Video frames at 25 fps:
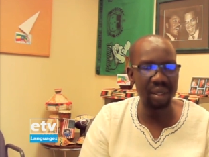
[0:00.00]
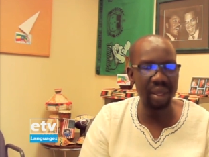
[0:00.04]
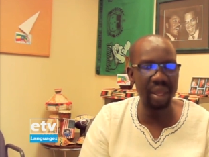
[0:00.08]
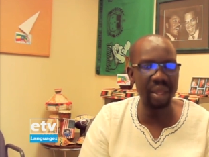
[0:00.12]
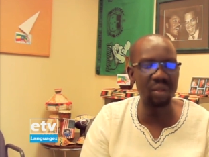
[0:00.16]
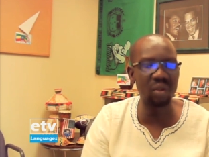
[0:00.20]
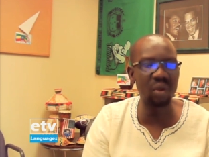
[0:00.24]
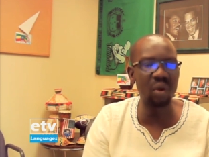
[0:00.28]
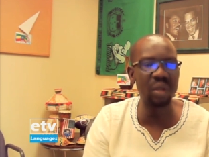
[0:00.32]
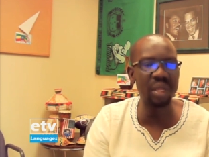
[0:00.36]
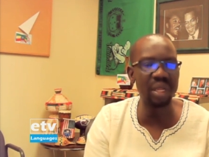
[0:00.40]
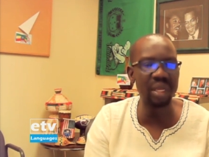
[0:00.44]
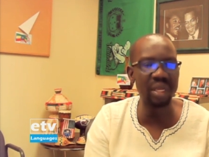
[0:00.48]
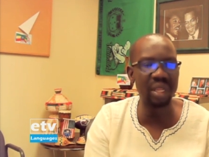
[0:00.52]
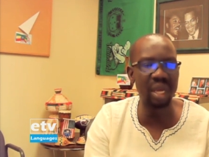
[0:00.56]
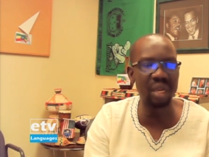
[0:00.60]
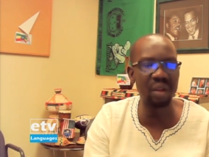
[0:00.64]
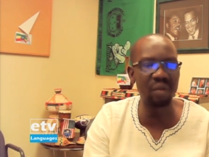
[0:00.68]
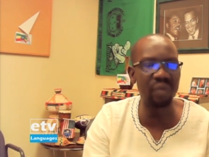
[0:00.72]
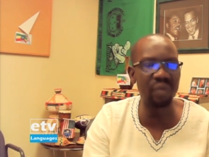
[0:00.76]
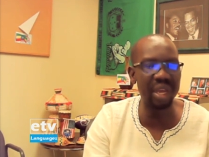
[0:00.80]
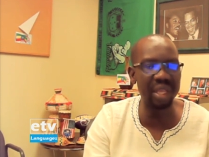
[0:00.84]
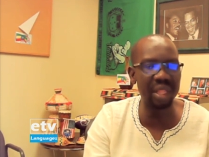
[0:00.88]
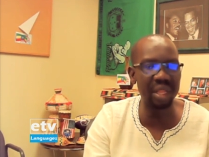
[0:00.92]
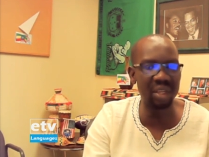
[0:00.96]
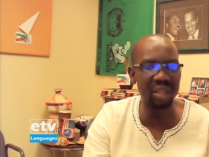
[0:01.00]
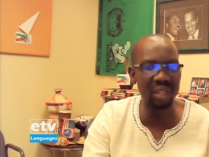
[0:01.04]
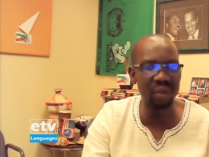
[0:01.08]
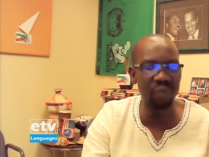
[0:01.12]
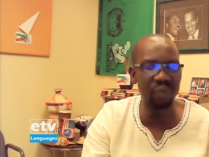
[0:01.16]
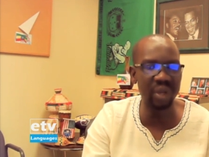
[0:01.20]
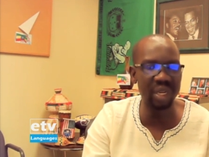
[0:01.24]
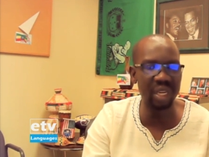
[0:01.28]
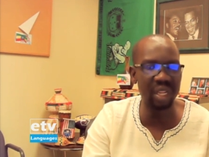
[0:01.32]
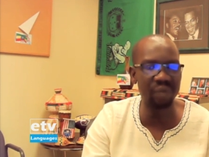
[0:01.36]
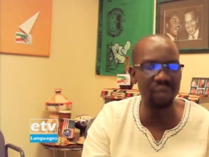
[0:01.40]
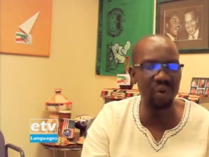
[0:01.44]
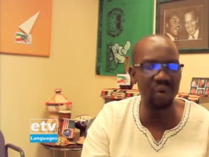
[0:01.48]
it's only done by the
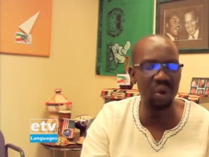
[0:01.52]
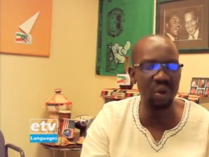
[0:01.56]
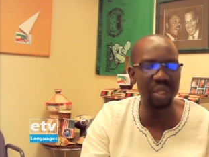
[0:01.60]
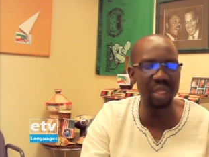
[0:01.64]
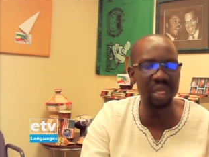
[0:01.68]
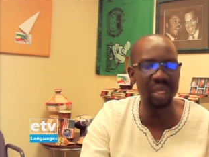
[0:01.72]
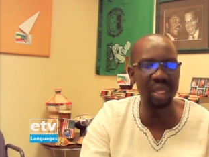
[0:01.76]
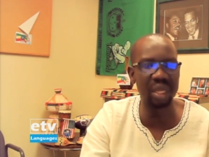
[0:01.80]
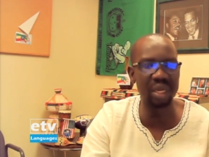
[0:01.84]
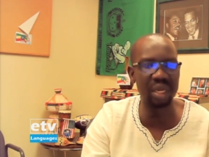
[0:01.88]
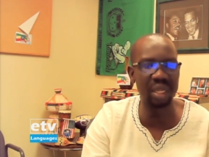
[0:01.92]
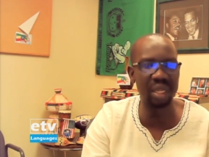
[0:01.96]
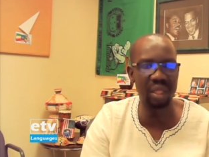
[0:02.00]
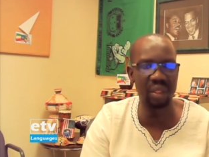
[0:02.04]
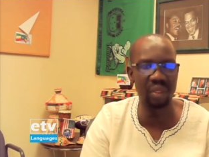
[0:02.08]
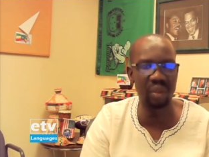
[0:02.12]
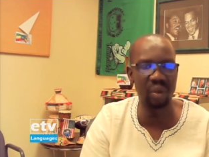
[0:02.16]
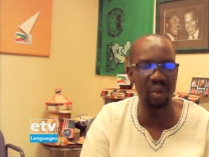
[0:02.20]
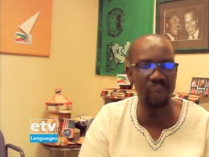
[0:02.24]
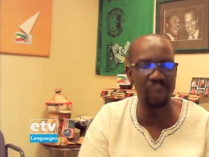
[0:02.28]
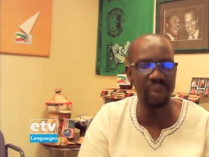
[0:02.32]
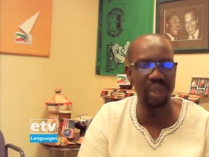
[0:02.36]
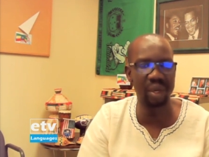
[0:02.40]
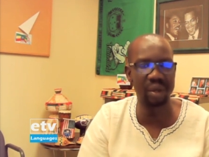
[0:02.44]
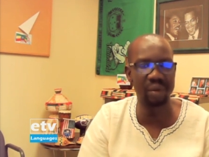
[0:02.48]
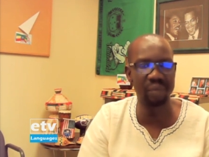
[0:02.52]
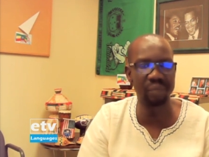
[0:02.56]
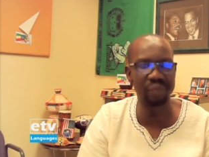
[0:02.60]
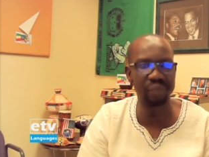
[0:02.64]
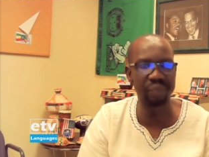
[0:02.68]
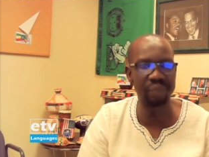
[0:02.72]
TPLF, only done in Ethiopia.